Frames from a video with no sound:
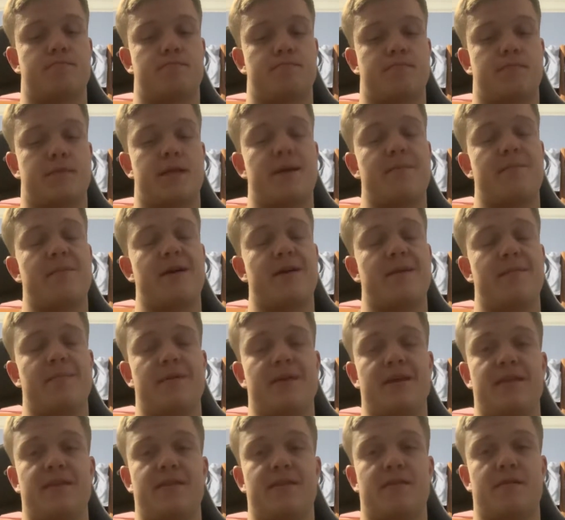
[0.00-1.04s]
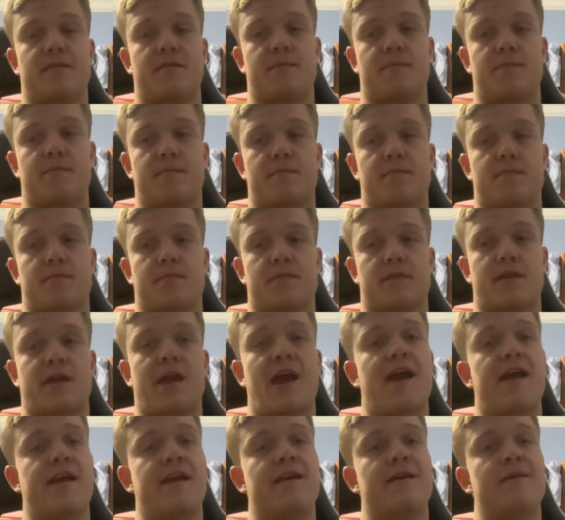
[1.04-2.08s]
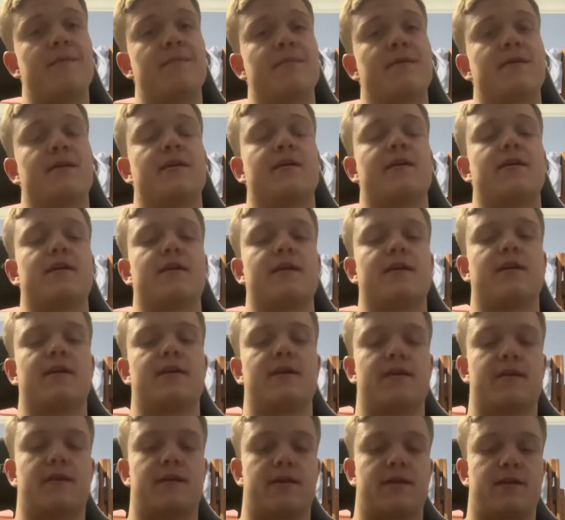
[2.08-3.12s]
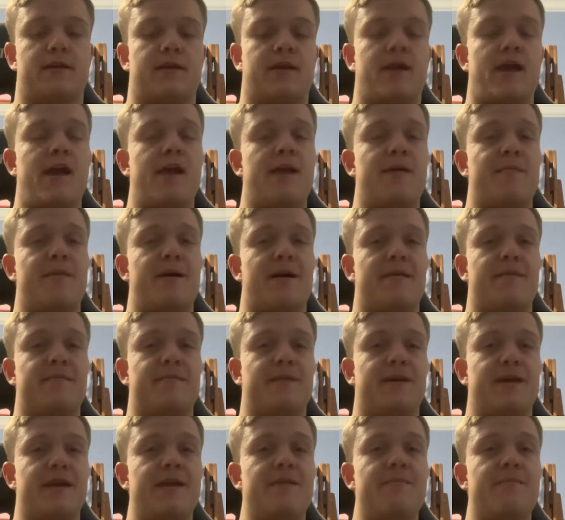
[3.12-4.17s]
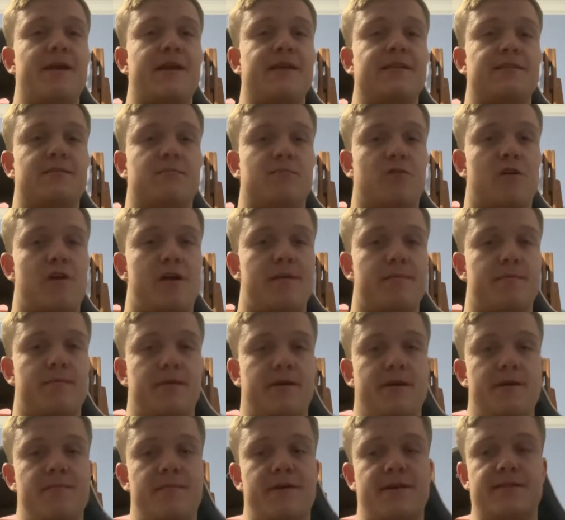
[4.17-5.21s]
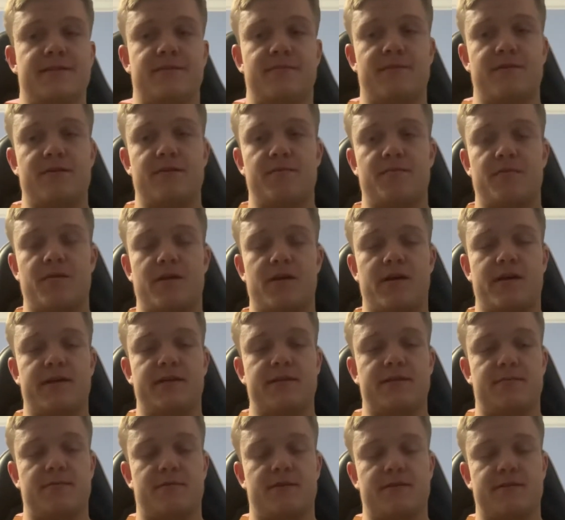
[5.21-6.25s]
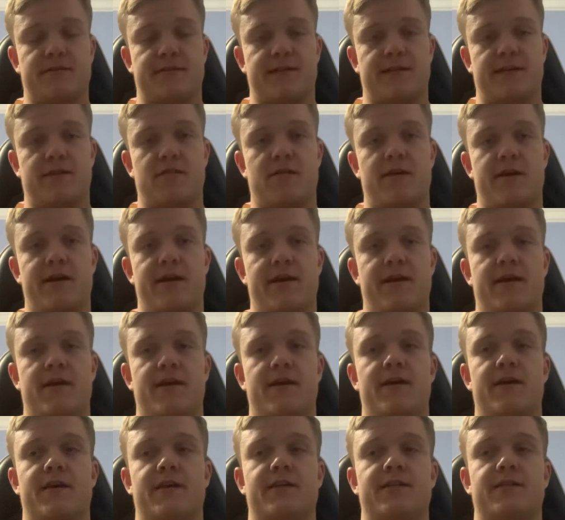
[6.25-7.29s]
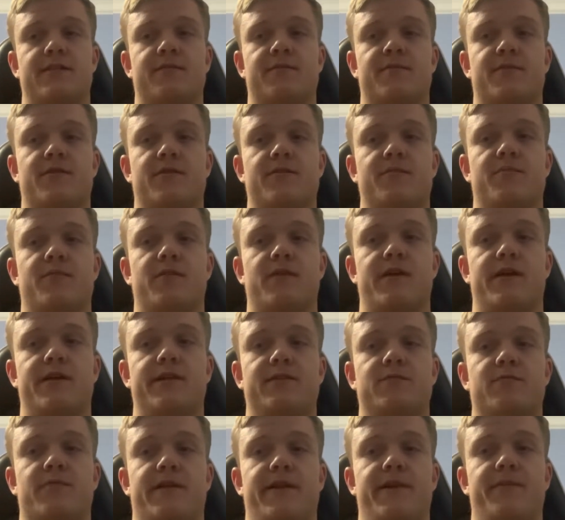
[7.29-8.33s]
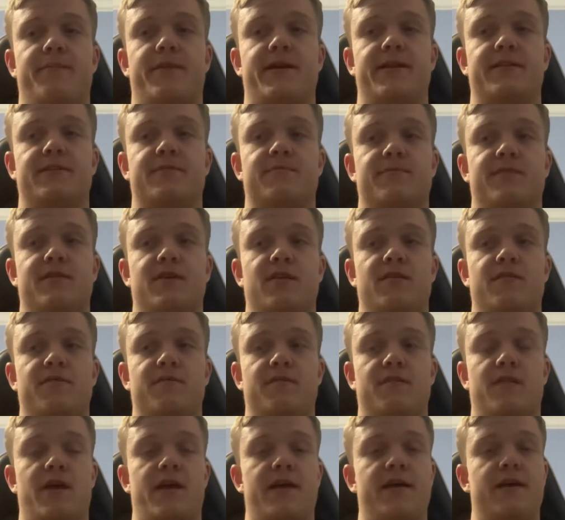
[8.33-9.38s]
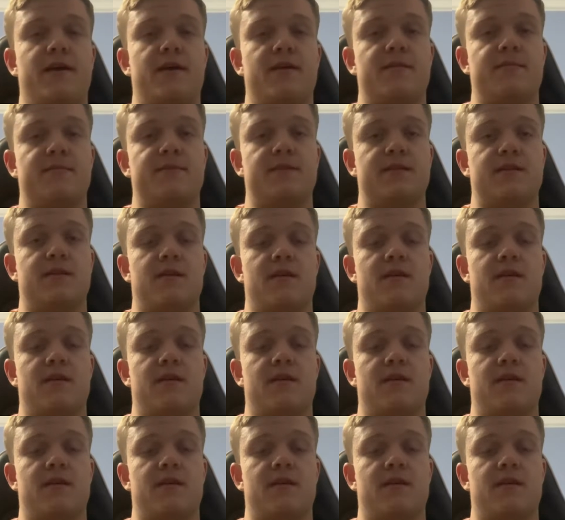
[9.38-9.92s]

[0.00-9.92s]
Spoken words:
That might be the Cam. He made some good plays. I'm not gonna say great. Some good plays where he made some tough layups,